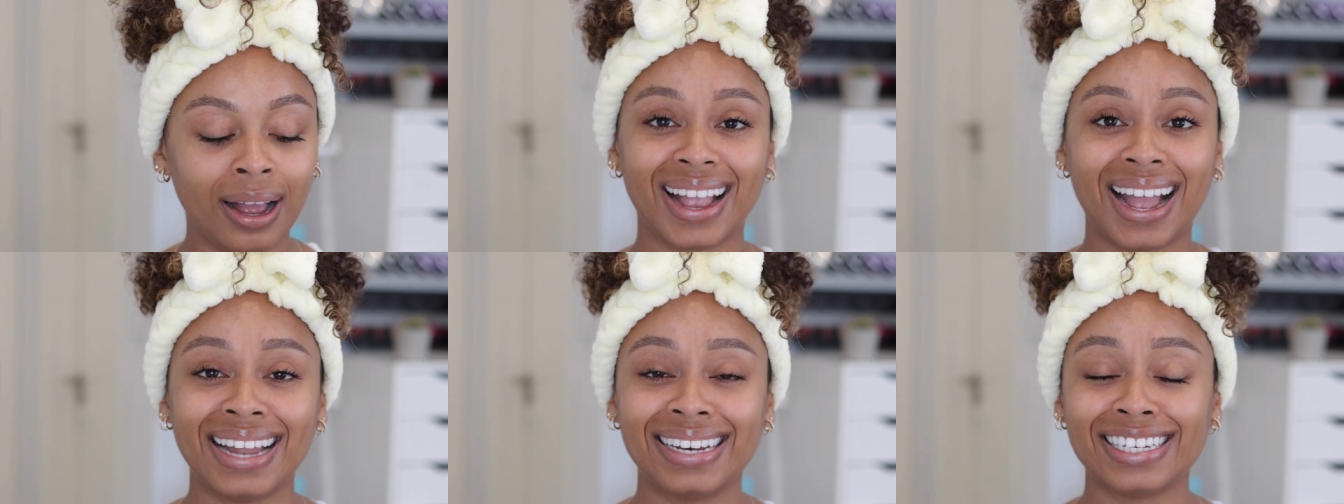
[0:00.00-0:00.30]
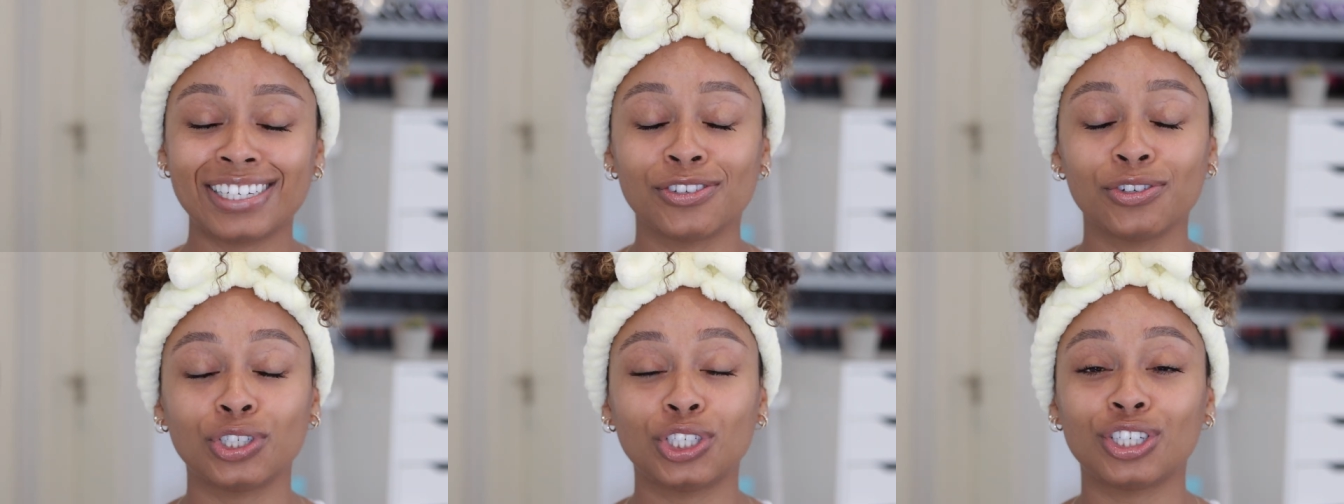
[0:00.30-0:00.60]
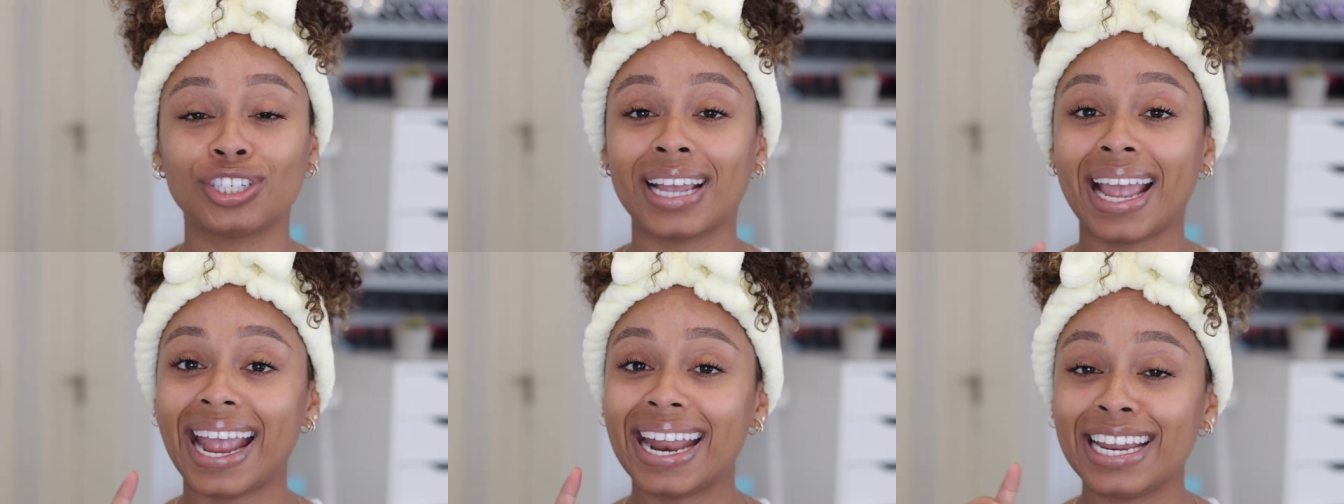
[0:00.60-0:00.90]
and it's not
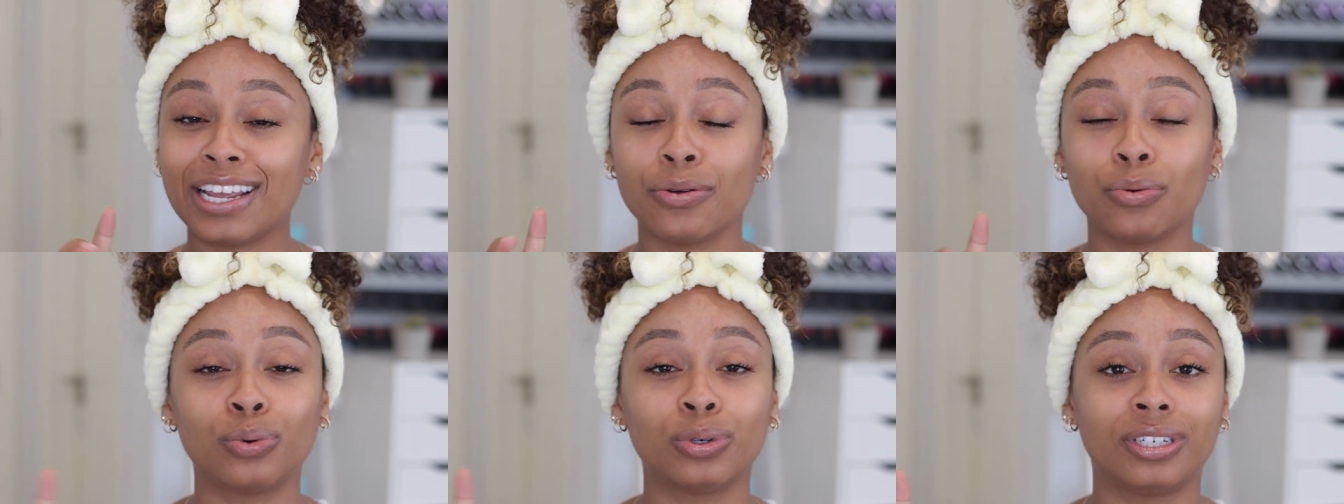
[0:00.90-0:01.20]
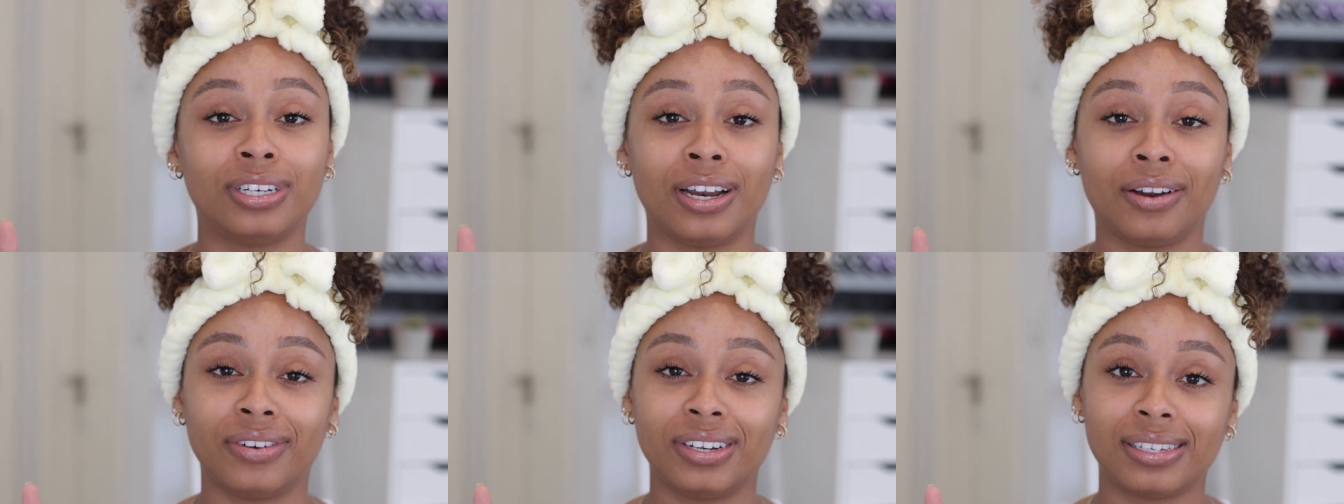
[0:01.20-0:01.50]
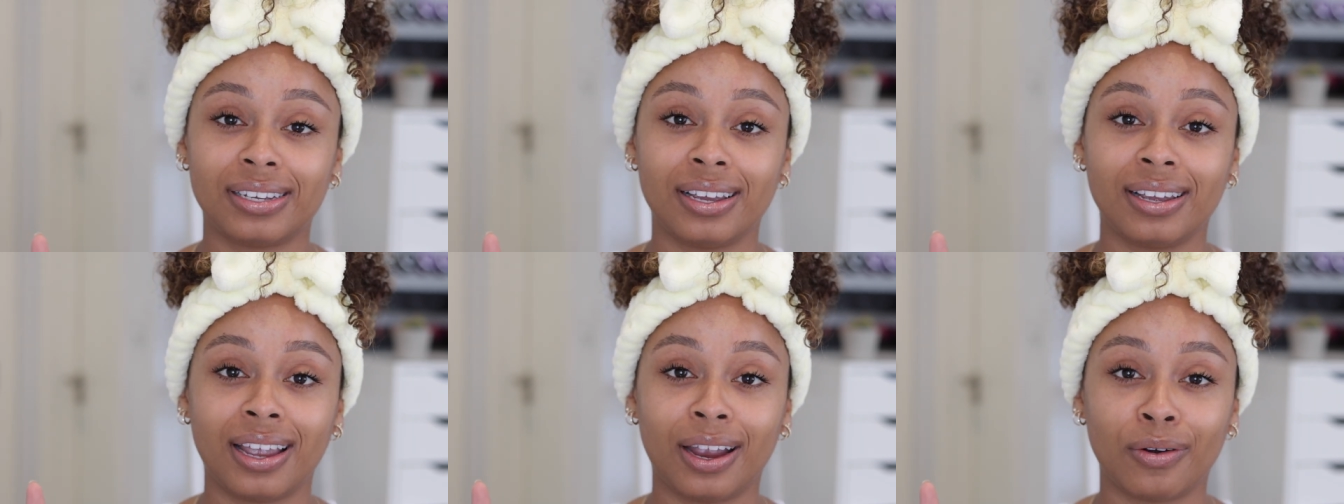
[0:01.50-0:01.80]
just any ordinary
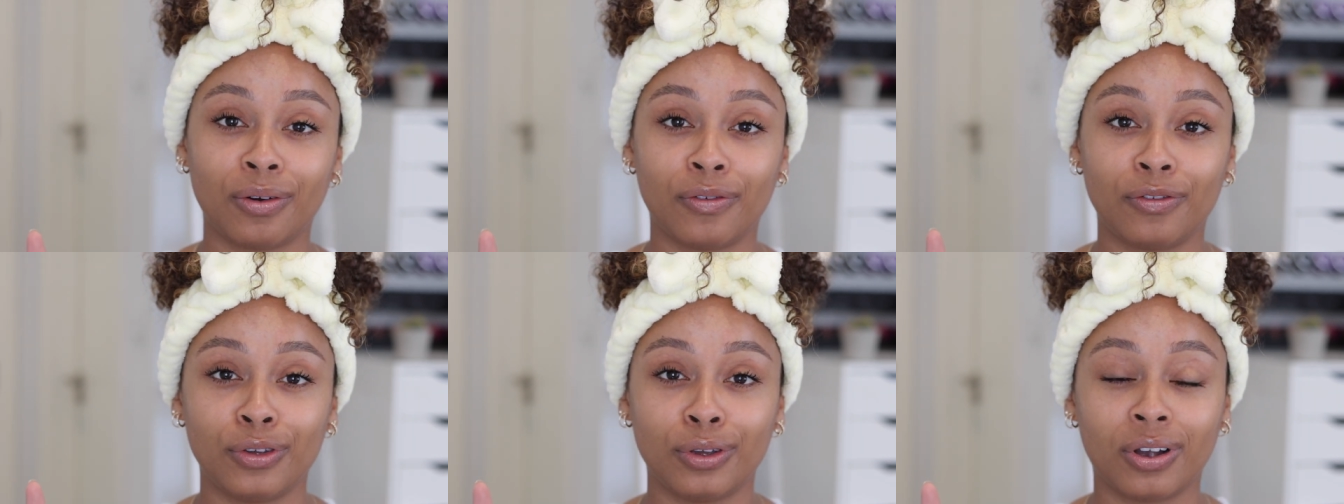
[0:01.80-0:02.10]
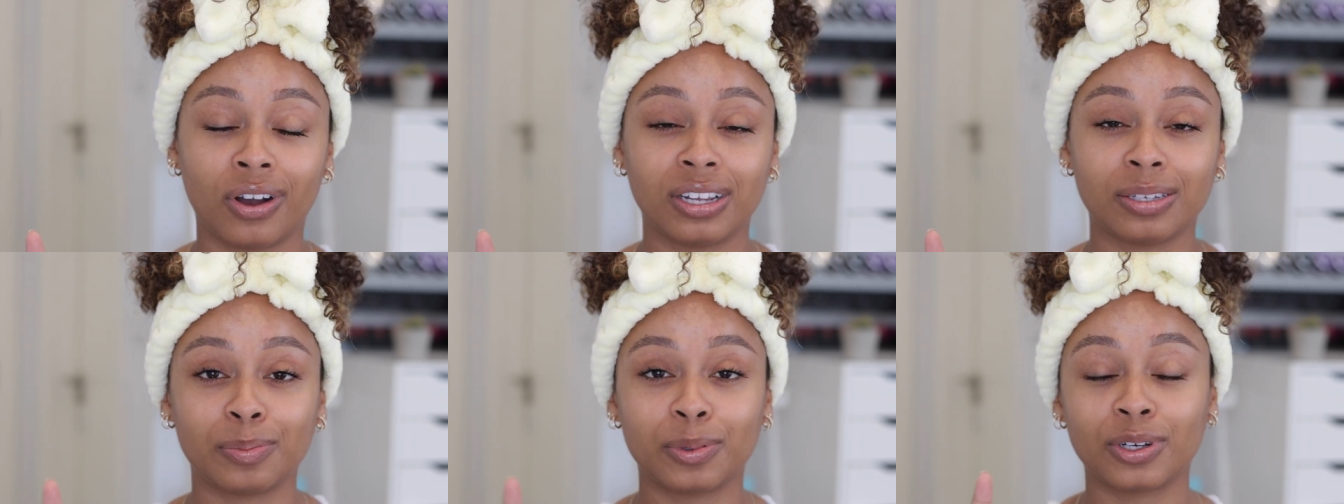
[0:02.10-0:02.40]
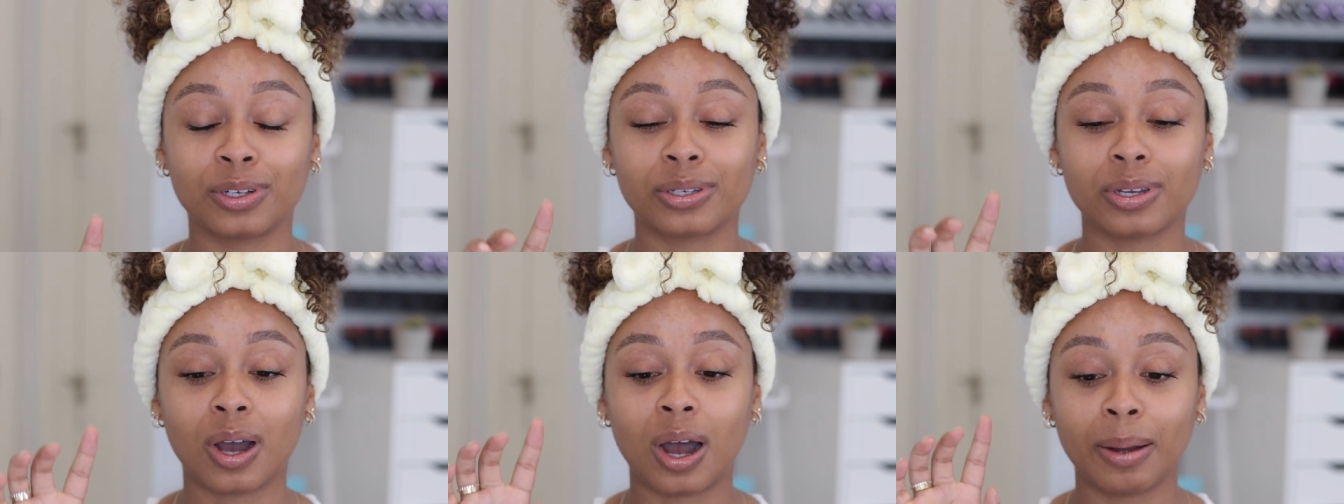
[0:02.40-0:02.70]
skincare review, guys,
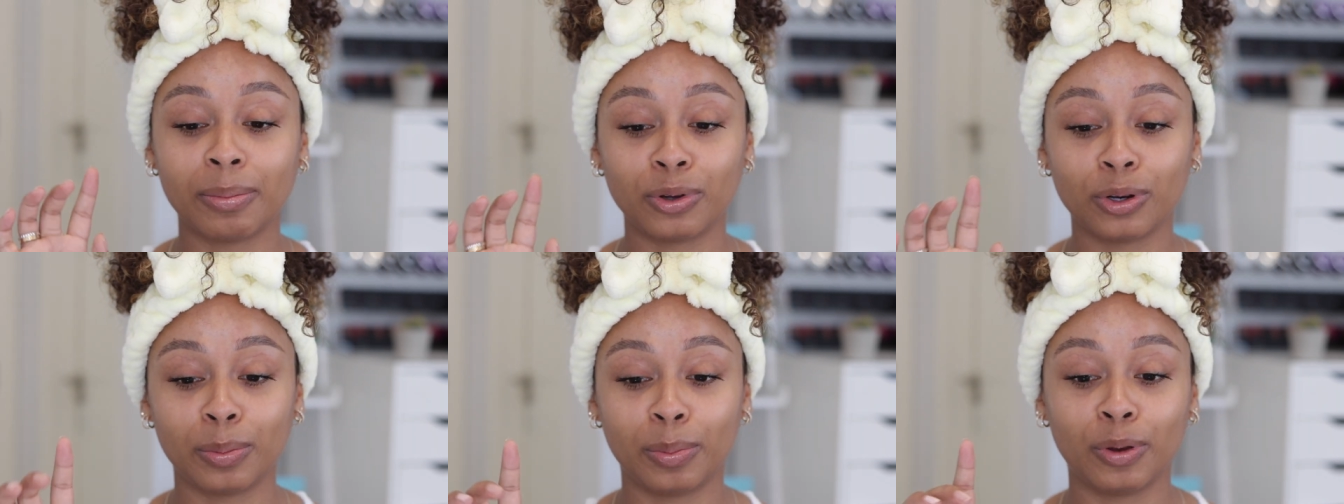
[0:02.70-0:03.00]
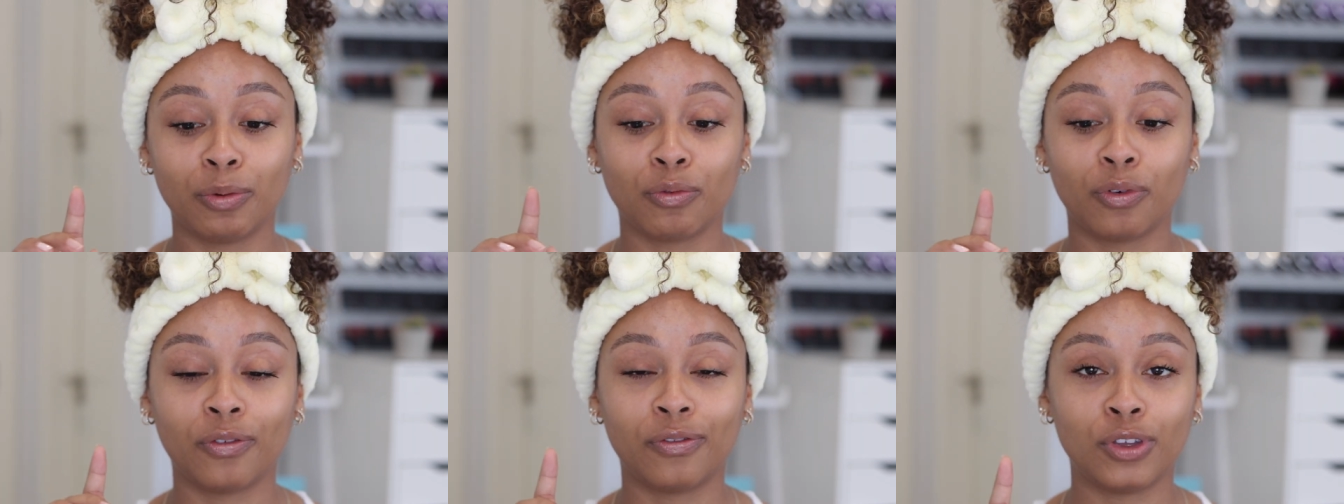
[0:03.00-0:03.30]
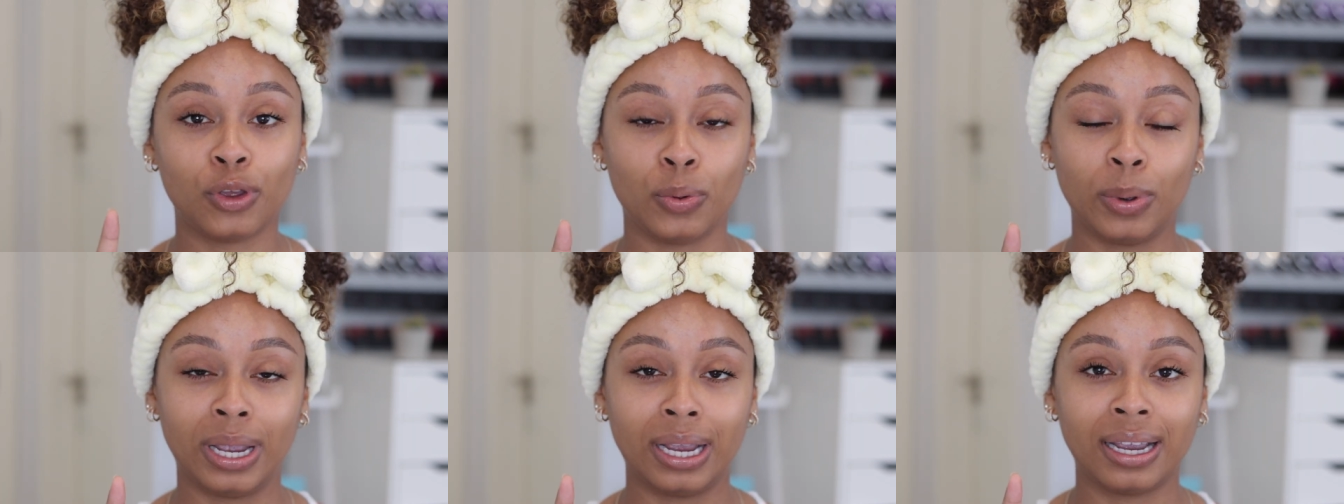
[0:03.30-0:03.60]
because I'm going to be
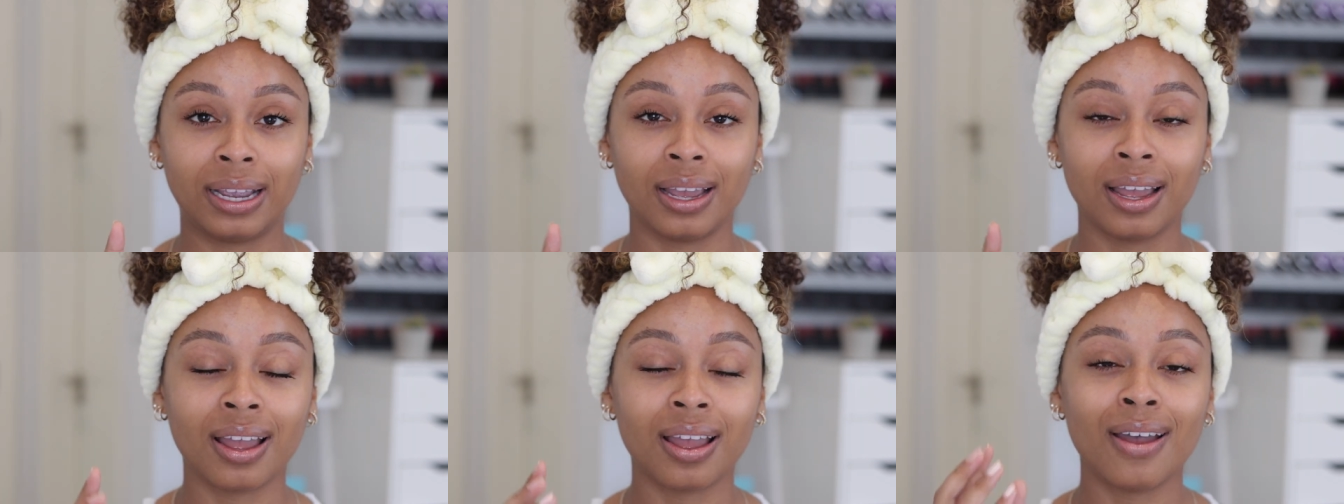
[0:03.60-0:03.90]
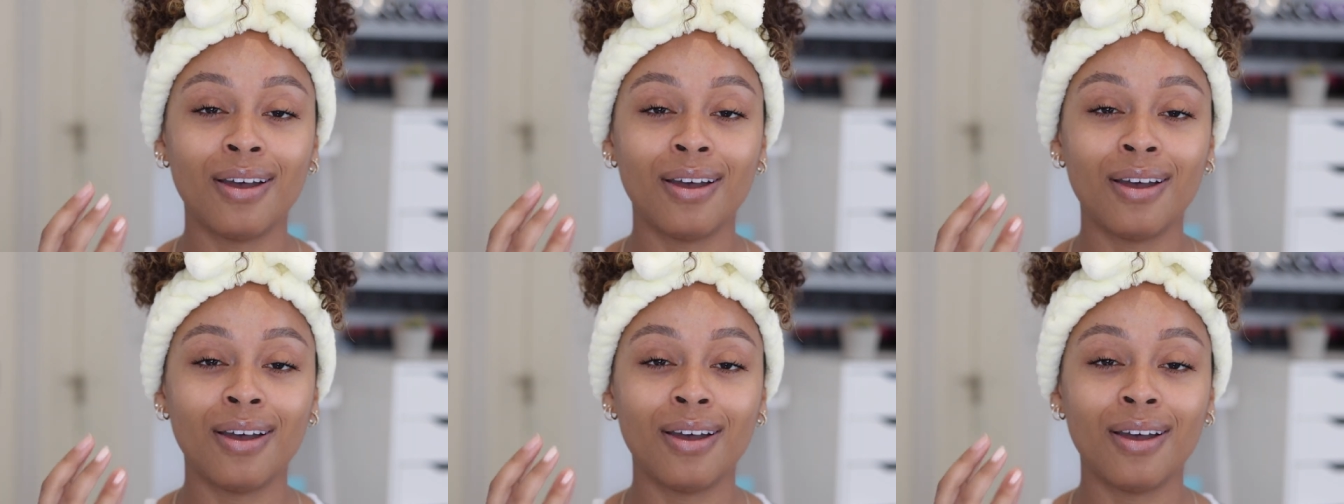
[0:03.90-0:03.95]
reviewing